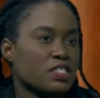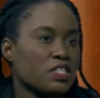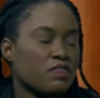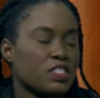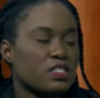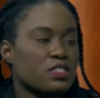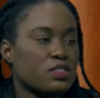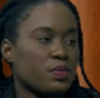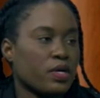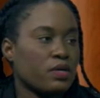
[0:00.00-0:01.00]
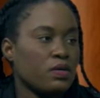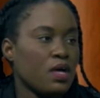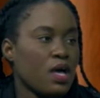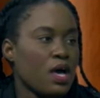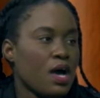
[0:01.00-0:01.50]
services as well,
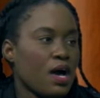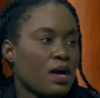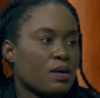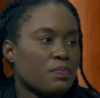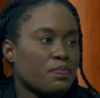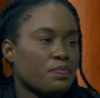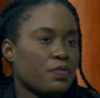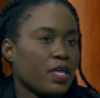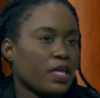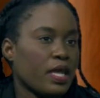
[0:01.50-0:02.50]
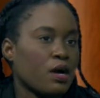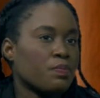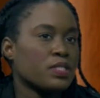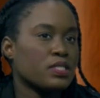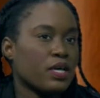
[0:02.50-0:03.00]
they can
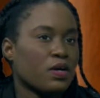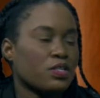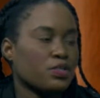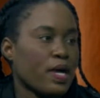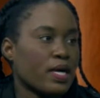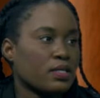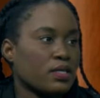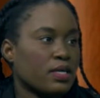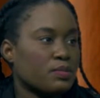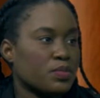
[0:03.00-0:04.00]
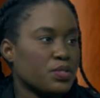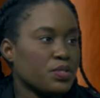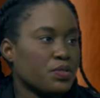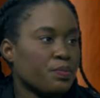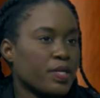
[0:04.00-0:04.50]
help us get on track
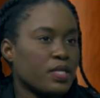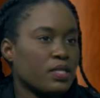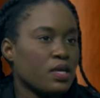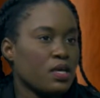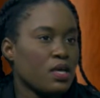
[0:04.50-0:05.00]
too. But